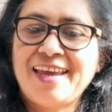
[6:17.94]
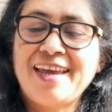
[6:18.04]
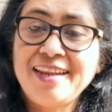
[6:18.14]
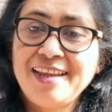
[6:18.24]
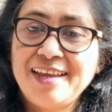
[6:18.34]

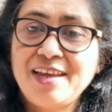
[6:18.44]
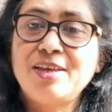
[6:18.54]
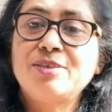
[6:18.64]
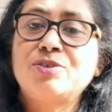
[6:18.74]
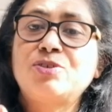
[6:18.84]
and
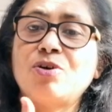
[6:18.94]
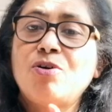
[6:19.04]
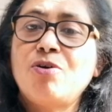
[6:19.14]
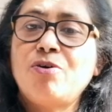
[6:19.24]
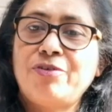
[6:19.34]

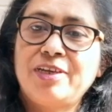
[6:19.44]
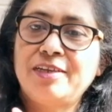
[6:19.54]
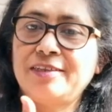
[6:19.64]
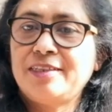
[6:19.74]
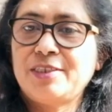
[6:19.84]
sorry
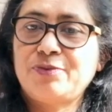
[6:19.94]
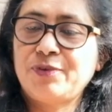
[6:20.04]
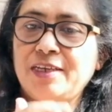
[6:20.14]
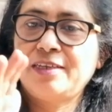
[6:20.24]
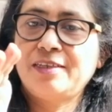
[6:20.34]
this
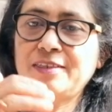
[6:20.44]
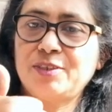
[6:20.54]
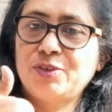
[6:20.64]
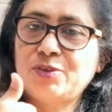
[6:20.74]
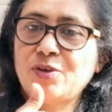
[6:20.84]
way,
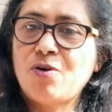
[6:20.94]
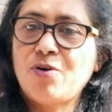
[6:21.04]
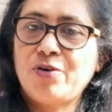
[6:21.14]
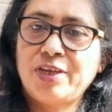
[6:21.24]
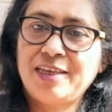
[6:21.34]
sorry.